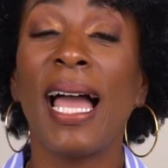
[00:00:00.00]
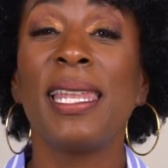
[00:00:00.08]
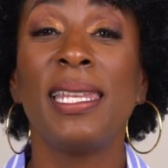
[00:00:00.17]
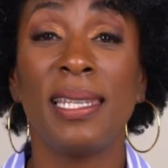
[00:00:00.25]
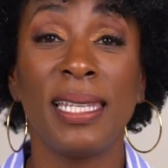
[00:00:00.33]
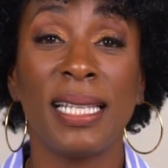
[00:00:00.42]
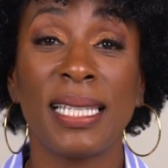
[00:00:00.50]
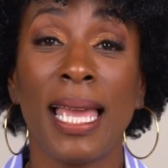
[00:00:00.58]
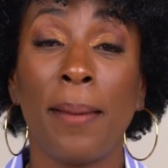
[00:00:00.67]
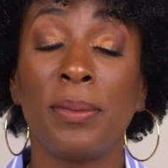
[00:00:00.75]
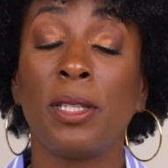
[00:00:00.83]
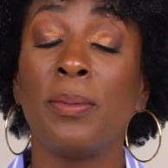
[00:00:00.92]
I needed that
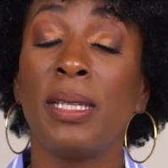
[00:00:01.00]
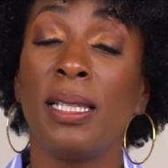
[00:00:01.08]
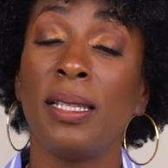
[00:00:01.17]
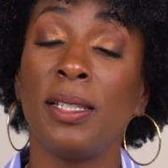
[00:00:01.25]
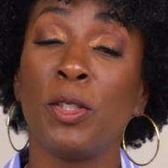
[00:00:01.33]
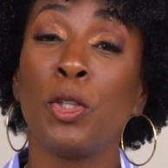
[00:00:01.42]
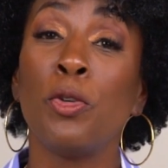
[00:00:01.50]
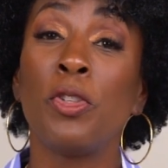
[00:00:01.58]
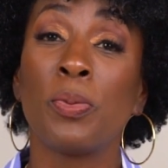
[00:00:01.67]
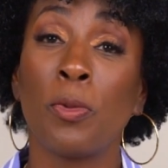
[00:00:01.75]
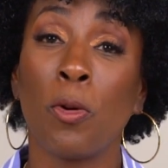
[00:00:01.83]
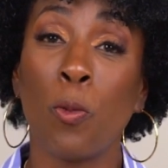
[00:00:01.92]
time to be
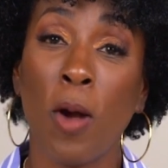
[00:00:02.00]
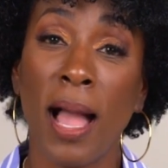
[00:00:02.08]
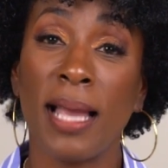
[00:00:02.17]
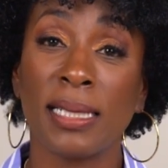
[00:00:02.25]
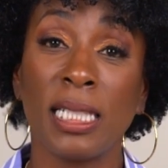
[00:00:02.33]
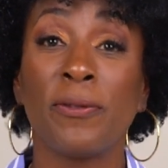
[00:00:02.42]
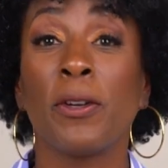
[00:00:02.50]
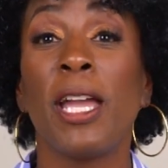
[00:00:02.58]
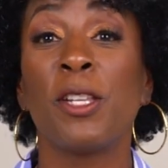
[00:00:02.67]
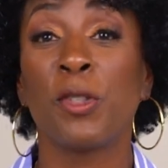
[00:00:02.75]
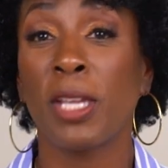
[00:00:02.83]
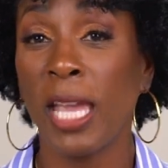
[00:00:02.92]
used more wisely for
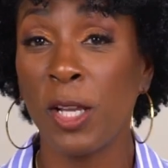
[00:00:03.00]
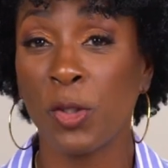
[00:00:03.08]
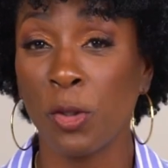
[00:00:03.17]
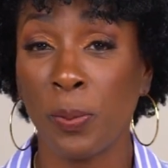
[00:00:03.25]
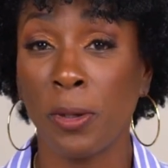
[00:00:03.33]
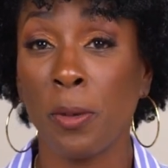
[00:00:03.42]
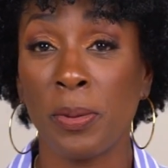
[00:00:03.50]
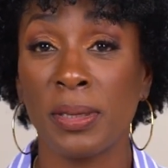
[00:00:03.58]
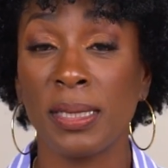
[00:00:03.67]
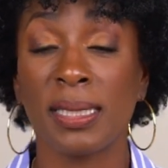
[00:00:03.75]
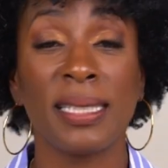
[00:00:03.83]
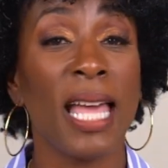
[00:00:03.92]
educational
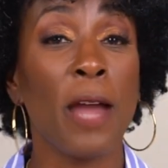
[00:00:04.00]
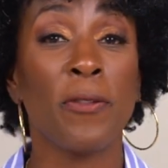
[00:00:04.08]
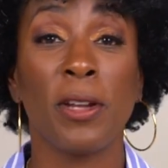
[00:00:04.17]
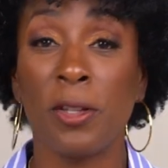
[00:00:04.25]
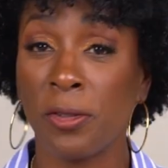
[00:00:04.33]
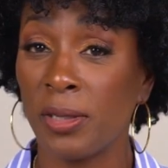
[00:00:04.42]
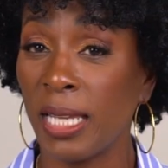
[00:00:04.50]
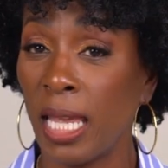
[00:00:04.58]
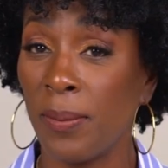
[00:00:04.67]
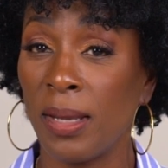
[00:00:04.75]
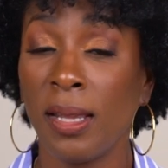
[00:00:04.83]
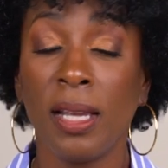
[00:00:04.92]
purposes, not for entertainment.